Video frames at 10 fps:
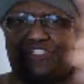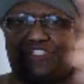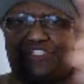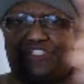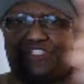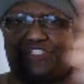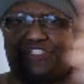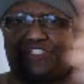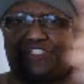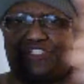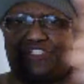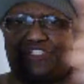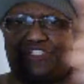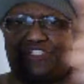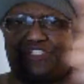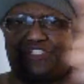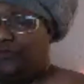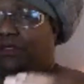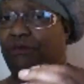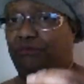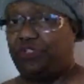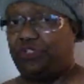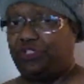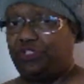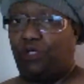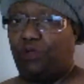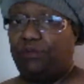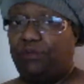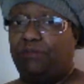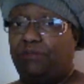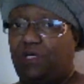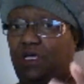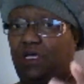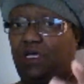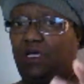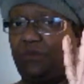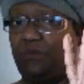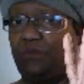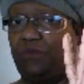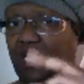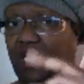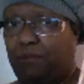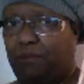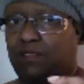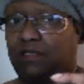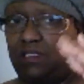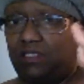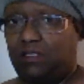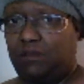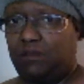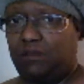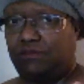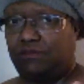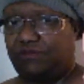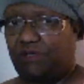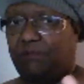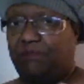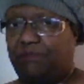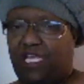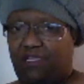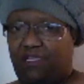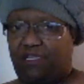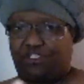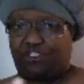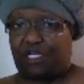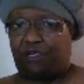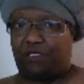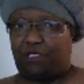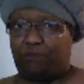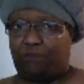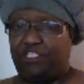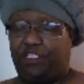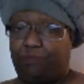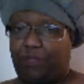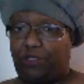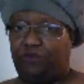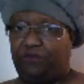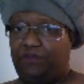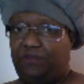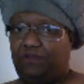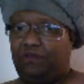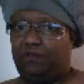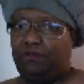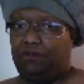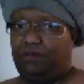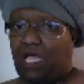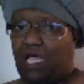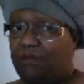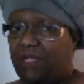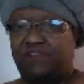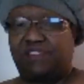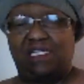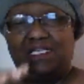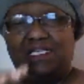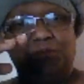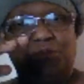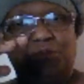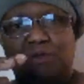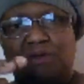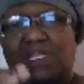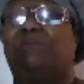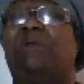Would you open up take a bottle of red Sprite beer and share it among you both? I'm not saying give him a whole glass, but even if you decide to get